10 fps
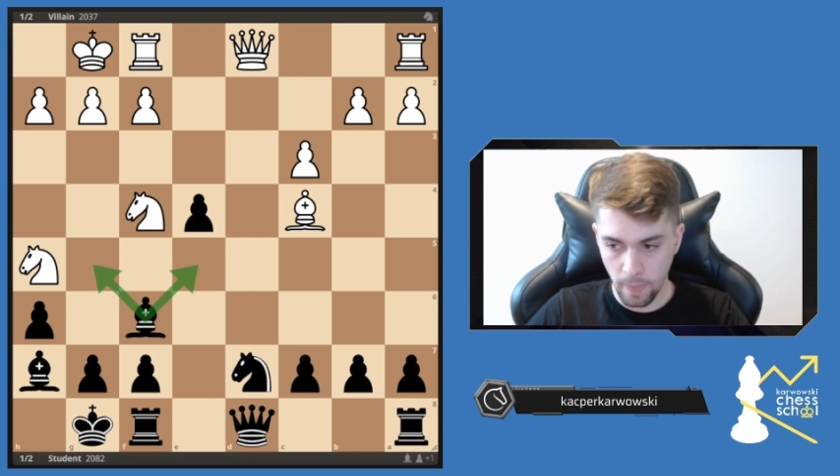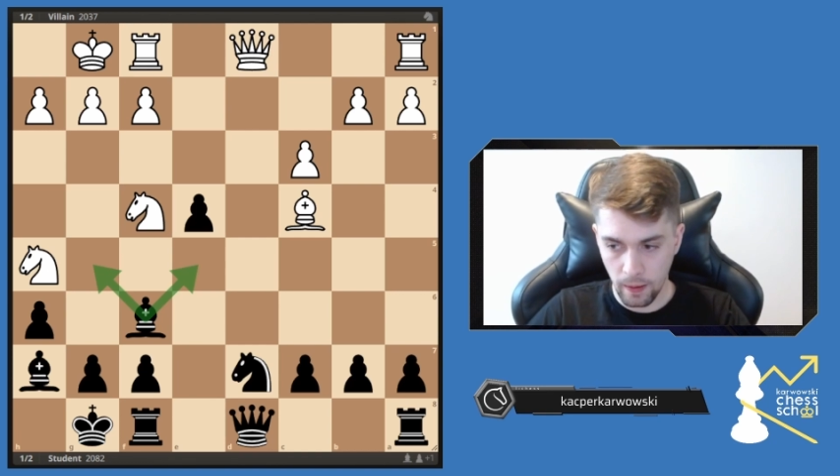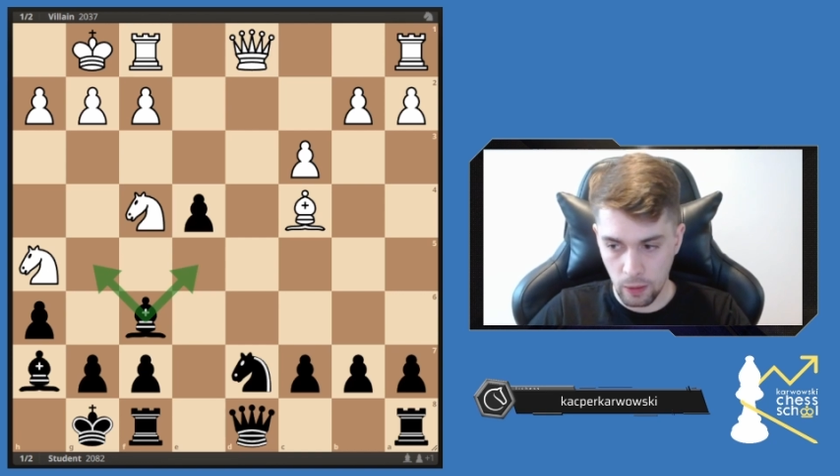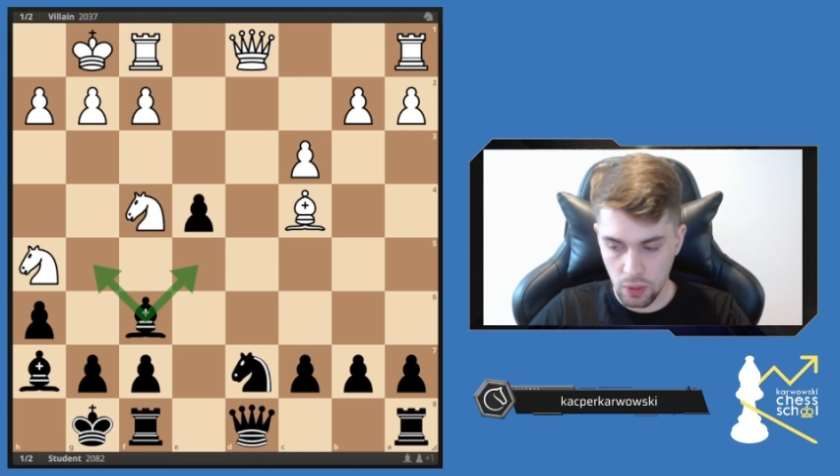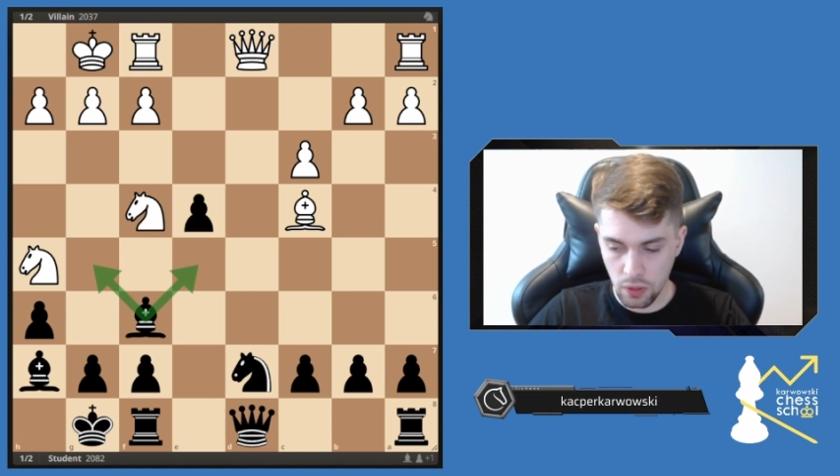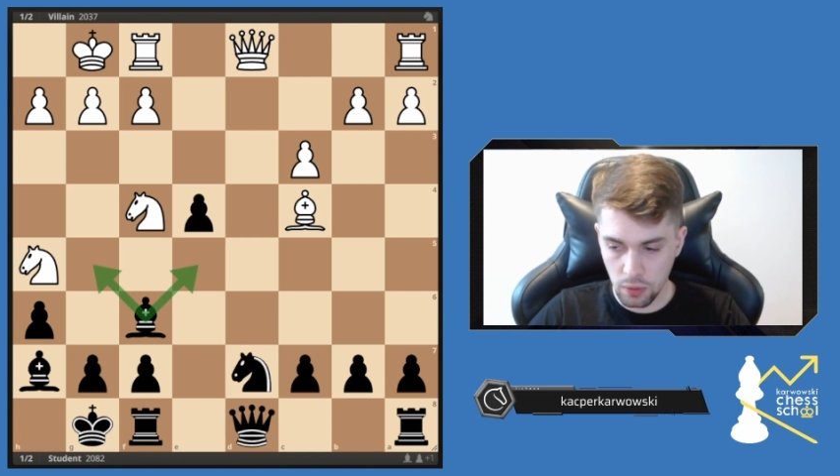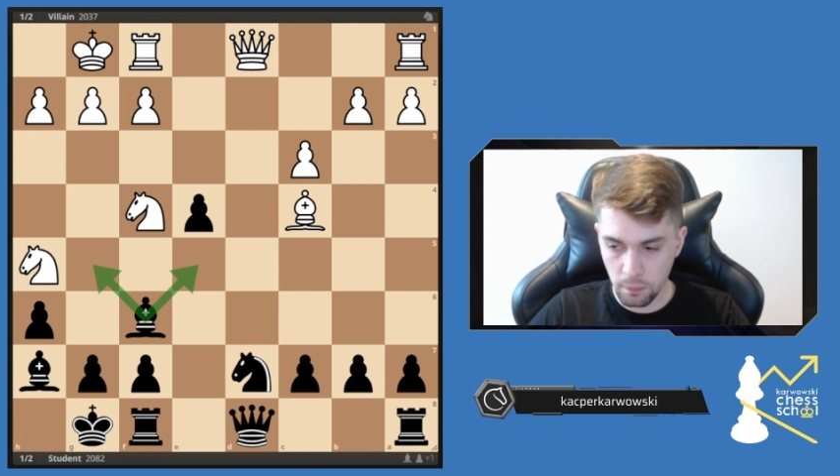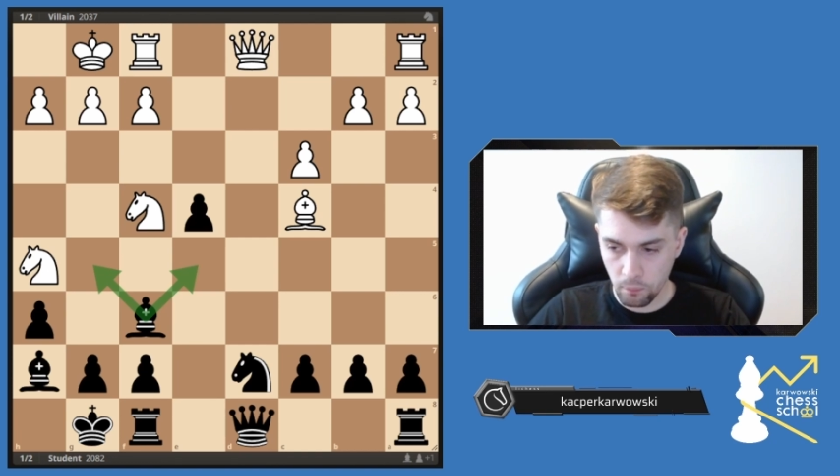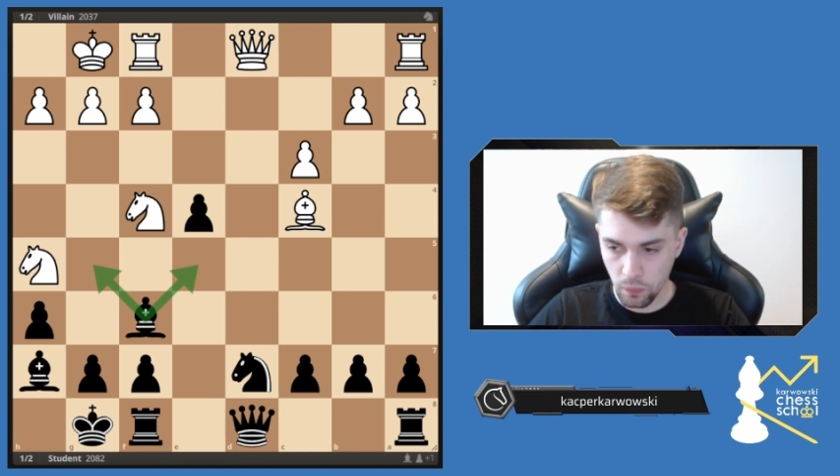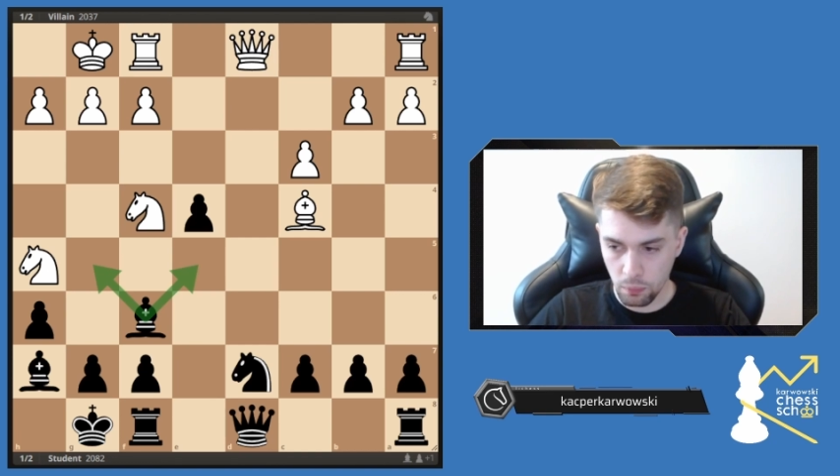However,
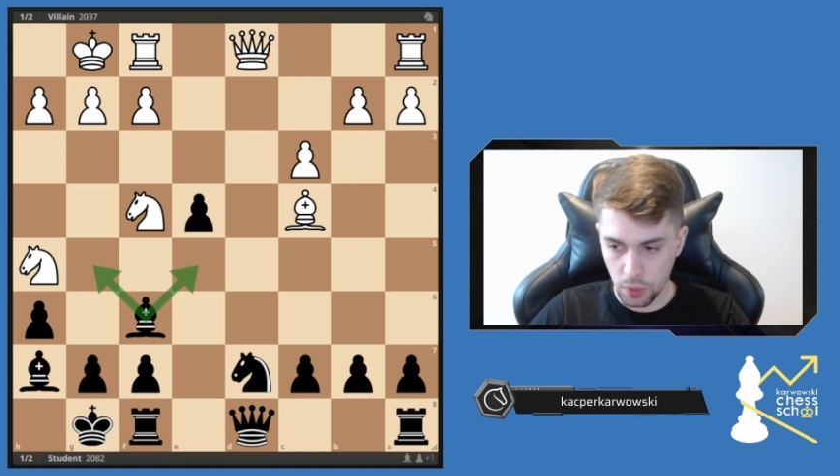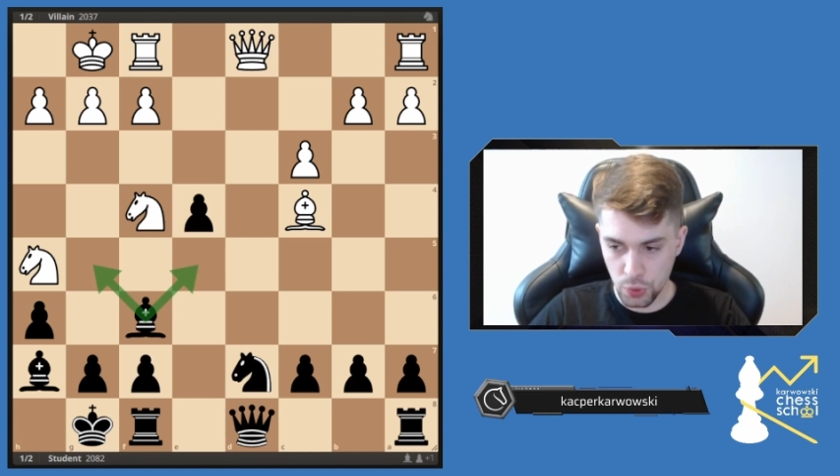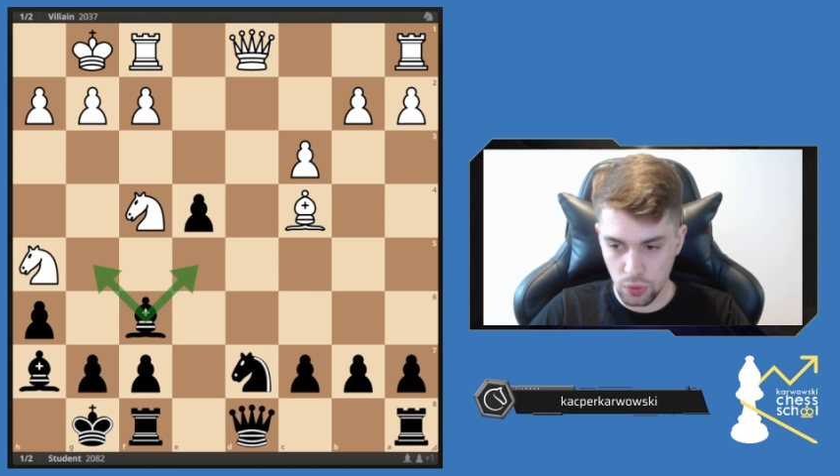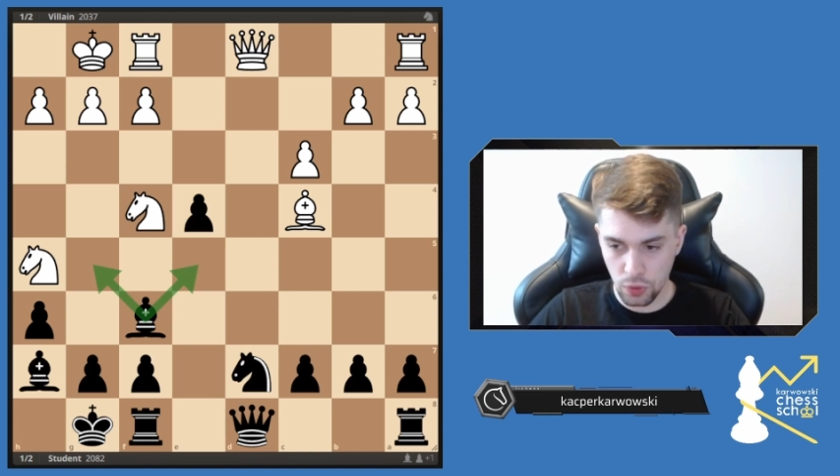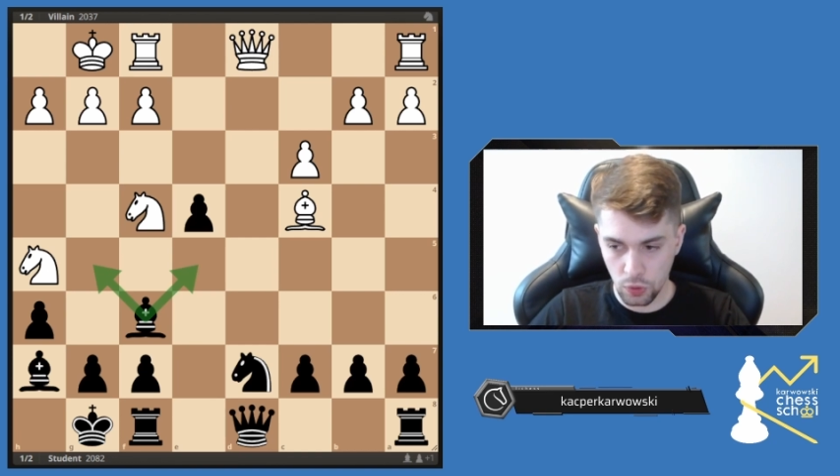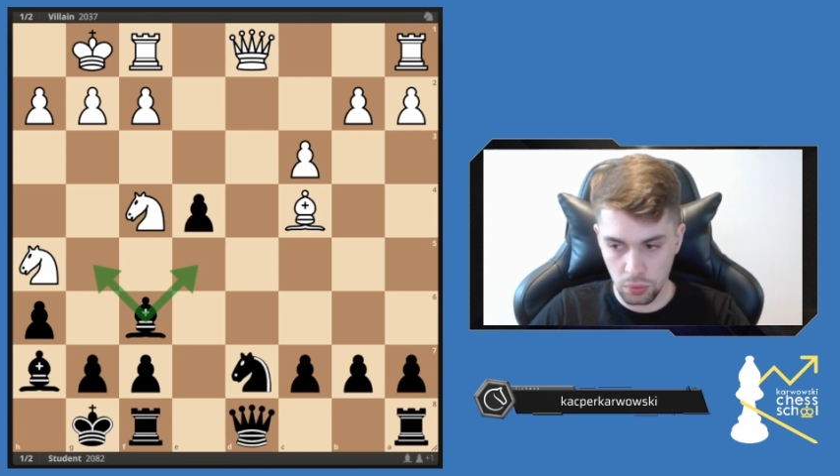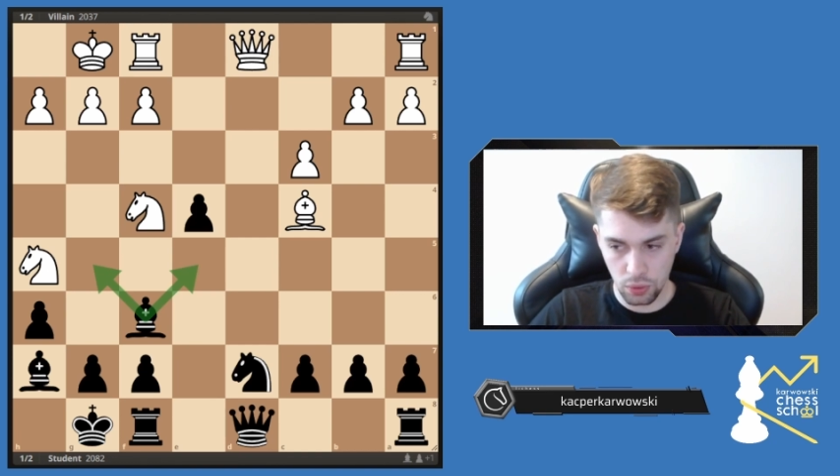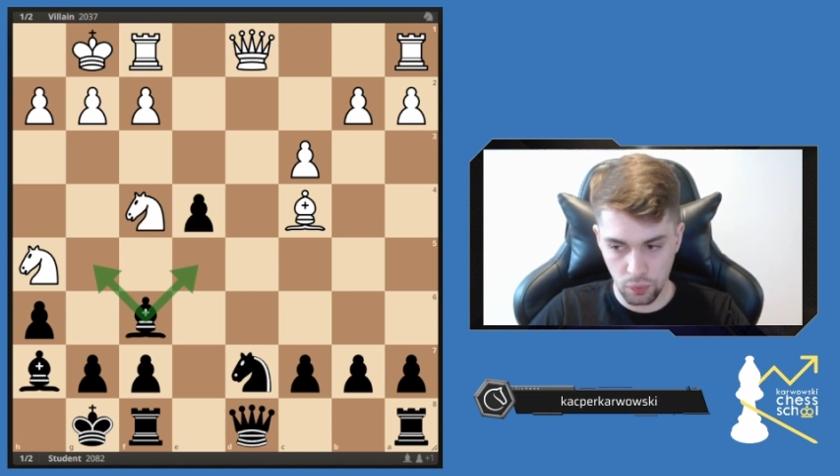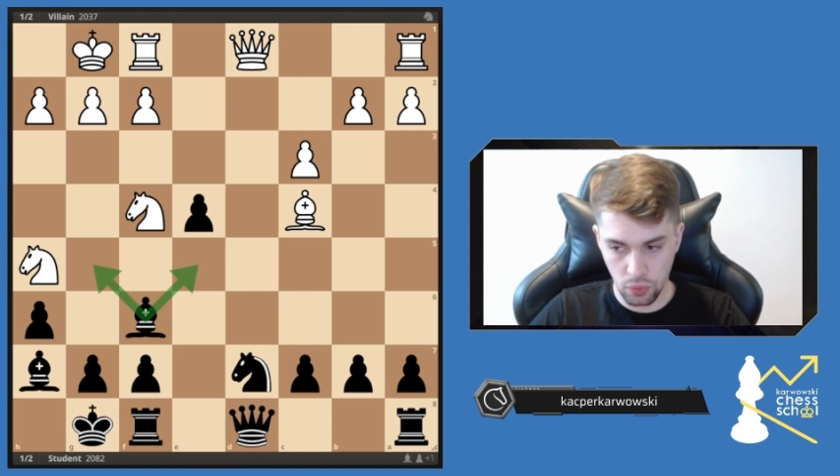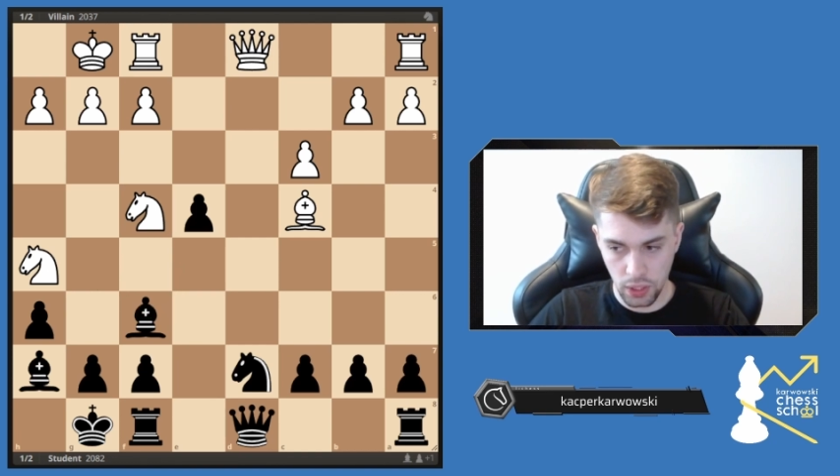my student
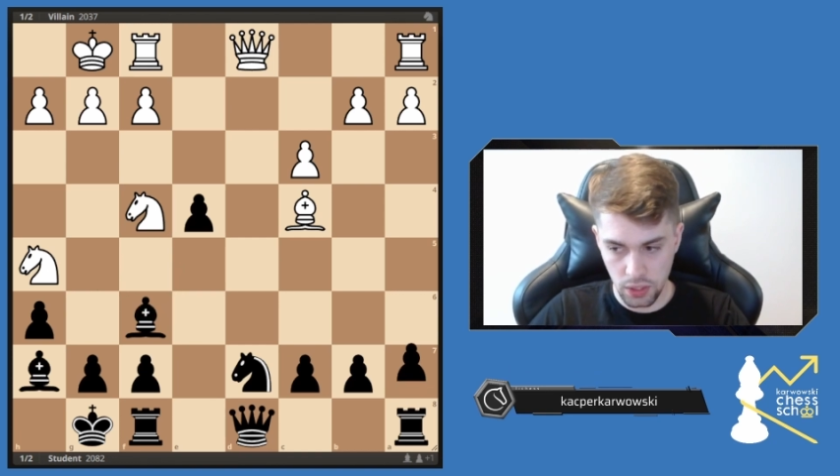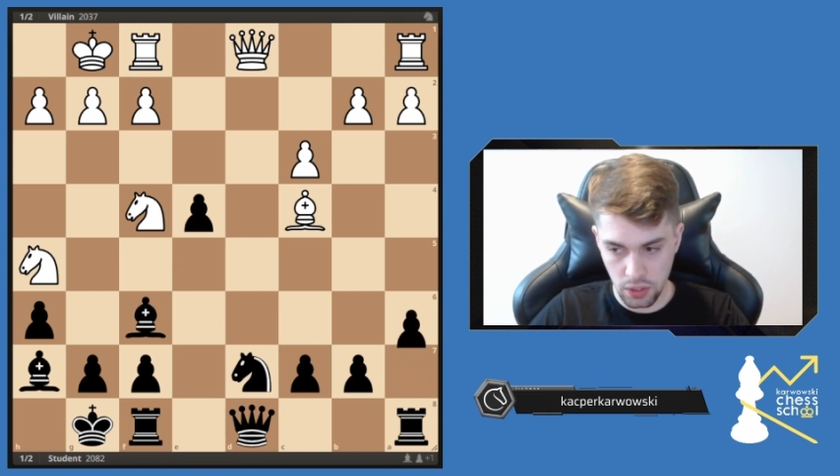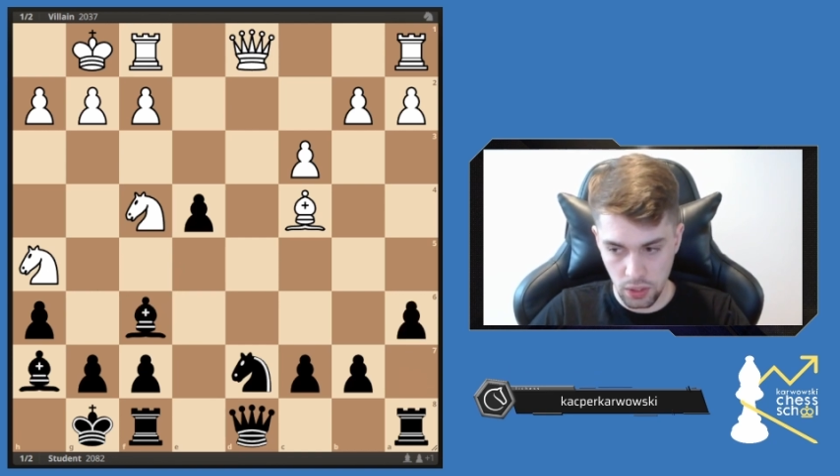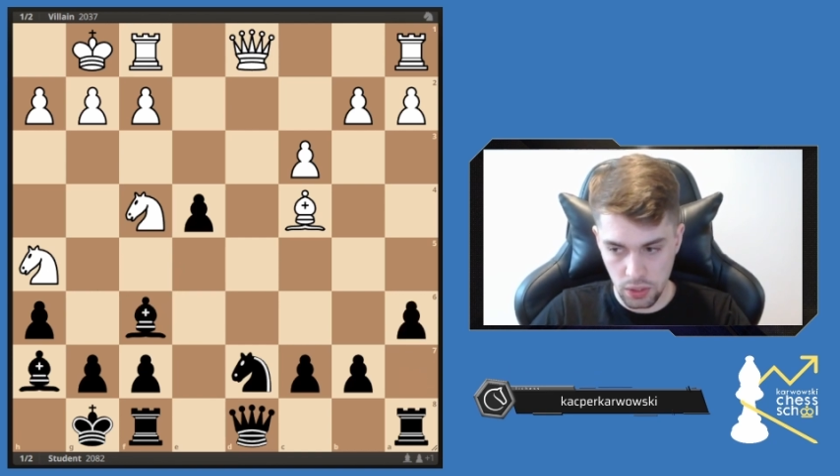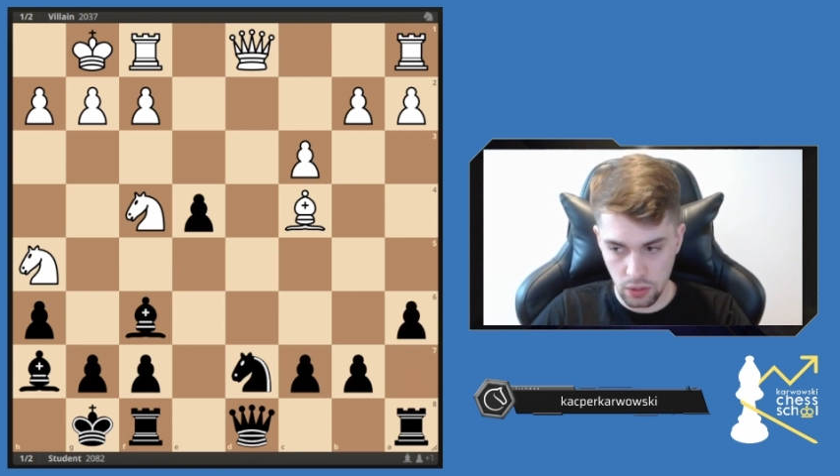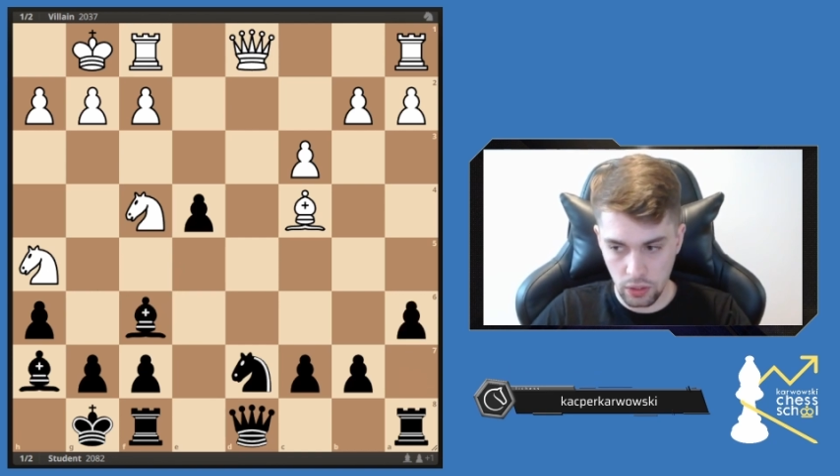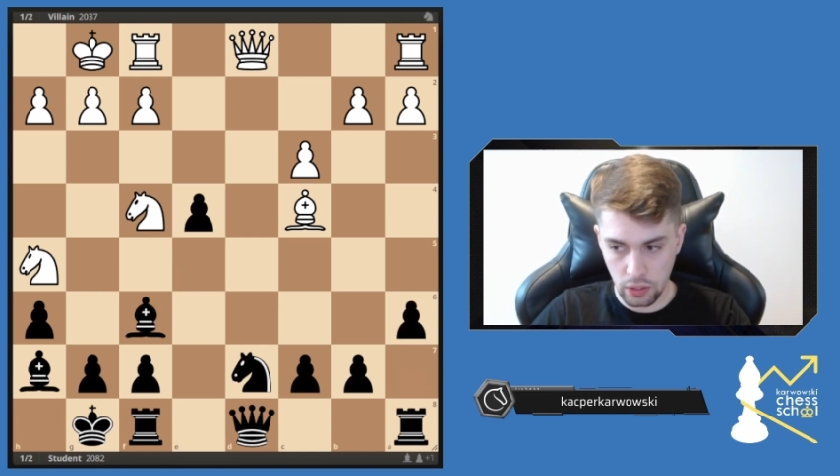opted for a6,